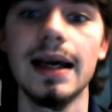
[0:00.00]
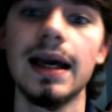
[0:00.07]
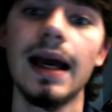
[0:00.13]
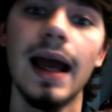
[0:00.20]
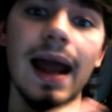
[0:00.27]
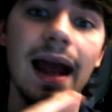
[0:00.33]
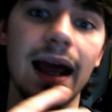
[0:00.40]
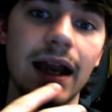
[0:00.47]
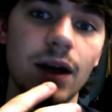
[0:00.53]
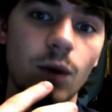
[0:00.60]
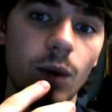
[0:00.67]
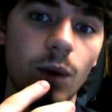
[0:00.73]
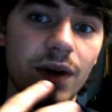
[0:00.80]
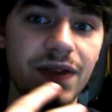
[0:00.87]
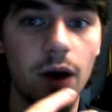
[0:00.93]
And
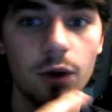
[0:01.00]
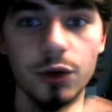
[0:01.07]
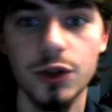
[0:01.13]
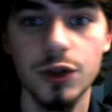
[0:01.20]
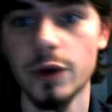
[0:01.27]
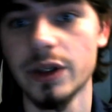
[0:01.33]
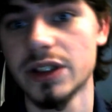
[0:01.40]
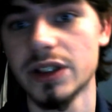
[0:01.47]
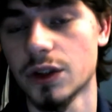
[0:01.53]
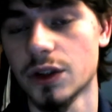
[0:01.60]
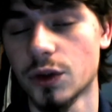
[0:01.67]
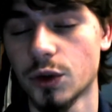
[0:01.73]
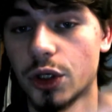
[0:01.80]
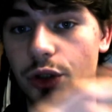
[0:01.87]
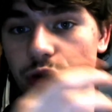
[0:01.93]
what that'll do is it'll
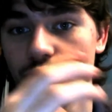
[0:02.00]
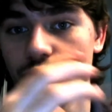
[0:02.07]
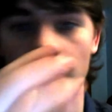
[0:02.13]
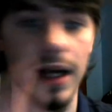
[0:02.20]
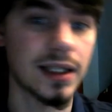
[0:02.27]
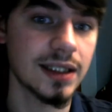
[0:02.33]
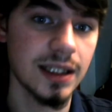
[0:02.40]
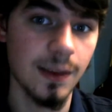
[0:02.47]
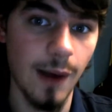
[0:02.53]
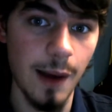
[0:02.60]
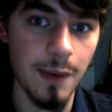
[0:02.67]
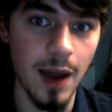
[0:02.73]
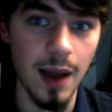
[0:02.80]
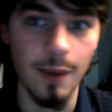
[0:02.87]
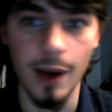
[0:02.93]
go directly to my
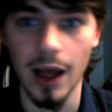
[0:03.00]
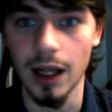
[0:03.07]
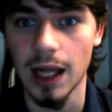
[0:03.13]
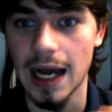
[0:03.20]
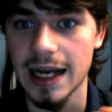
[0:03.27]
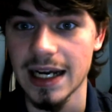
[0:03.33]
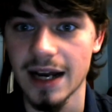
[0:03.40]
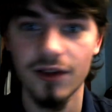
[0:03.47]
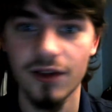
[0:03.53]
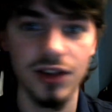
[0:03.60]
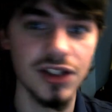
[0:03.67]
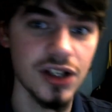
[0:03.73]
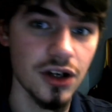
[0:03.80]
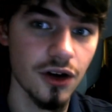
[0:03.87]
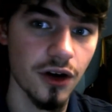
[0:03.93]
PayPal. I never
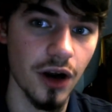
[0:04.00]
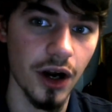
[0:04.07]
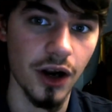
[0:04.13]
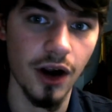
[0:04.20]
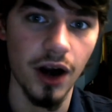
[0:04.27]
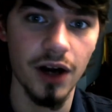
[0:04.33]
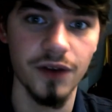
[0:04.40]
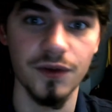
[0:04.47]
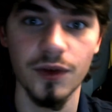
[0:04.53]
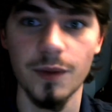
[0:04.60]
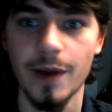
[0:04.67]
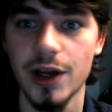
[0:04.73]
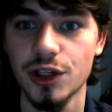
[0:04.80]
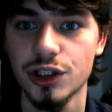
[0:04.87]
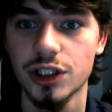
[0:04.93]
see your credit card
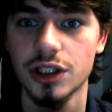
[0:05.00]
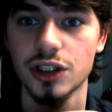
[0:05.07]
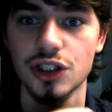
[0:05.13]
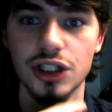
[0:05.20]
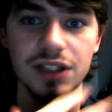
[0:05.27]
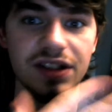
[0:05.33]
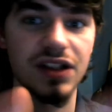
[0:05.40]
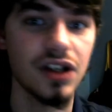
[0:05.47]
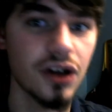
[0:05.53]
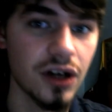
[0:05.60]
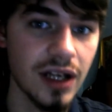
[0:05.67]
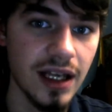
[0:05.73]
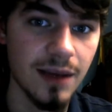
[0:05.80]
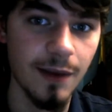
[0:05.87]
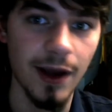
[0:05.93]
information, just see your
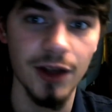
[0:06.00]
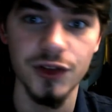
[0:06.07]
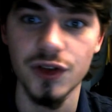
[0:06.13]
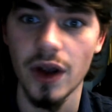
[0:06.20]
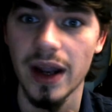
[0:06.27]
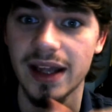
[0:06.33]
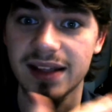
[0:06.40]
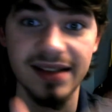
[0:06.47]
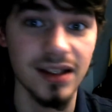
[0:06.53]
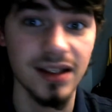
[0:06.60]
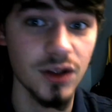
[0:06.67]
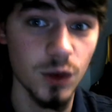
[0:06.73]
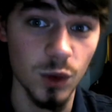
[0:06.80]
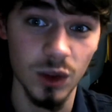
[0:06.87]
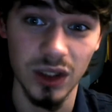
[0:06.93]
email so I can send
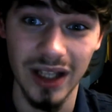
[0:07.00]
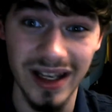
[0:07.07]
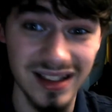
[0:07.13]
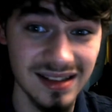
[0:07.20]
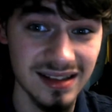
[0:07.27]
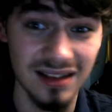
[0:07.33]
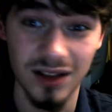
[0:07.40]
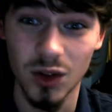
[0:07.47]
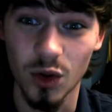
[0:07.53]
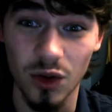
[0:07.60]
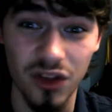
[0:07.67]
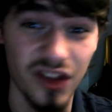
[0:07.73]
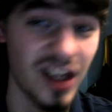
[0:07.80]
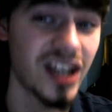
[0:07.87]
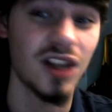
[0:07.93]
you a nice little
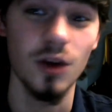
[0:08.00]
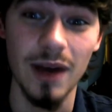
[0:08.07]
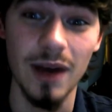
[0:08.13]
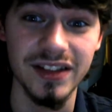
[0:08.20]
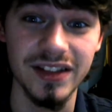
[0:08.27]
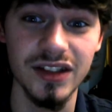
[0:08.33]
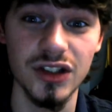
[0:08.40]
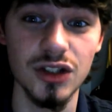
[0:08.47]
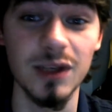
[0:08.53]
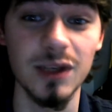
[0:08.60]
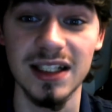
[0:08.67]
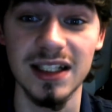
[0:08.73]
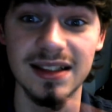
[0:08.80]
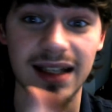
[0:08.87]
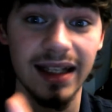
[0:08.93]
thank you message
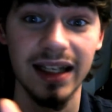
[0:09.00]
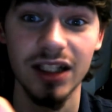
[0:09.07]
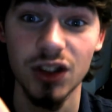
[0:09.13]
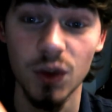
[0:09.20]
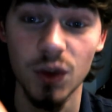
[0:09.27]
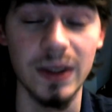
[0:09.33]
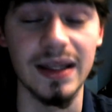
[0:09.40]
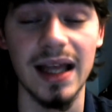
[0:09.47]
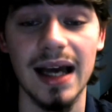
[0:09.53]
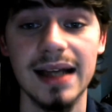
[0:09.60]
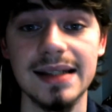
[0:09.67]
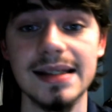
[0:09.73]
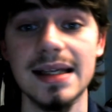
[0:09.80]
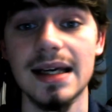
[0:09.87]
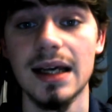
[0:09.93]
because I like doing
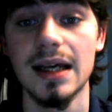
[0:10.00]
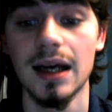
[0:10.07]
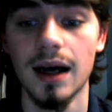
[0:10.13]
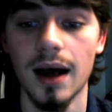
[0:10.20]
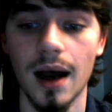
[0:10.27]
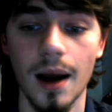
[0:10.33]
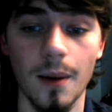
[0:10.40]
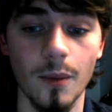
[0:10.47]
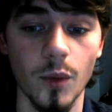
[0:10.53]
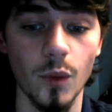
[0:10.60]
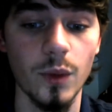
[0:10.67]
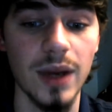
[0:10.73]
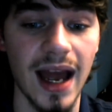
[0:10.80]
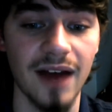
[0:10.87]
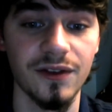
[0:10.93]
that. Um,
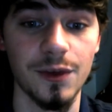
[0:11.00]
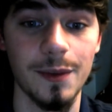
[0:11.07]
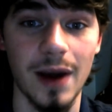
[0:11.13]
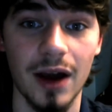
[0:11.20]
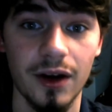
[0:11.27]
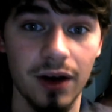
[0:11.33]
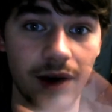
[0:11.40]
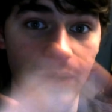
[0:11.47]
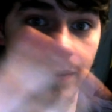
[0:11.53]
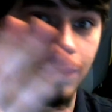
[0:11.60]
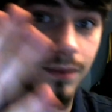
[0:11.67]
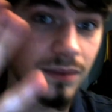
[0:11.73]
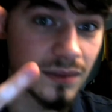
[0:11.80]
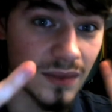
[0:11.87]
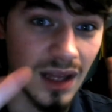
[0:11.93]
we have about
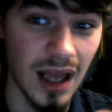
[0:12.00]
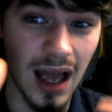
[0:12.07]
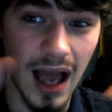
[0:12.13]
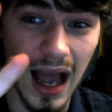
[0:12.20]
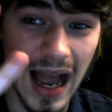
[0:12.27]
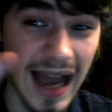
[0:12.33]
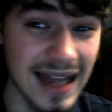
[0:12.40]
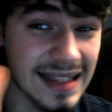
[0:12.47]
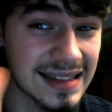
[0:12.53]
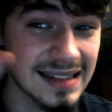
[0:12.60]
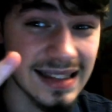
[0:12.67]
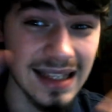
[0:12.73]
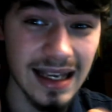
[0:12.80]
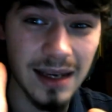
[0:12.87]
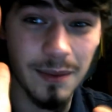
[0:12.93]
I'd
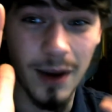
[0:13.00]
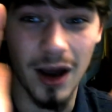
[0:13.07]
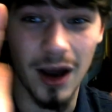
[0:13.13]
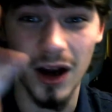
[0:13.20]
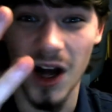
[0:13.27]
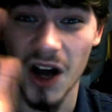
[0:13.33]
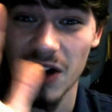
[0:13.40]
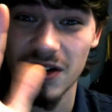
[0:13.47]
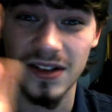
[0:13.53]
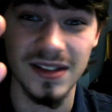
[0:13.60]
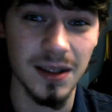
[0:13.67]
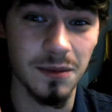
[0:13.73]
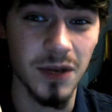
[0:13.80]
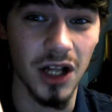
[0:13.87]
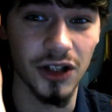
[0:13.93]
say about a hundred and
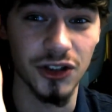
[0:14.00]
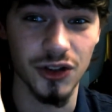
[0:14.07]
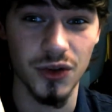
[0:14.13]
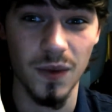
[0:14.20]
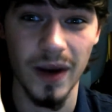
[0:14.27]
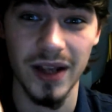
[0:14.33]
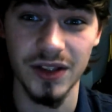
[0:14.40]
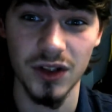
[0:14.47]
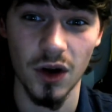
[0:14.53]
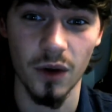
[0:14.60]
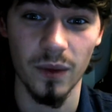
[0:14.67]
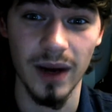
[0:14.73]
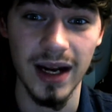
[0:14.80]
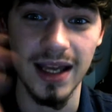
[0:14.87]
some dollars raised already.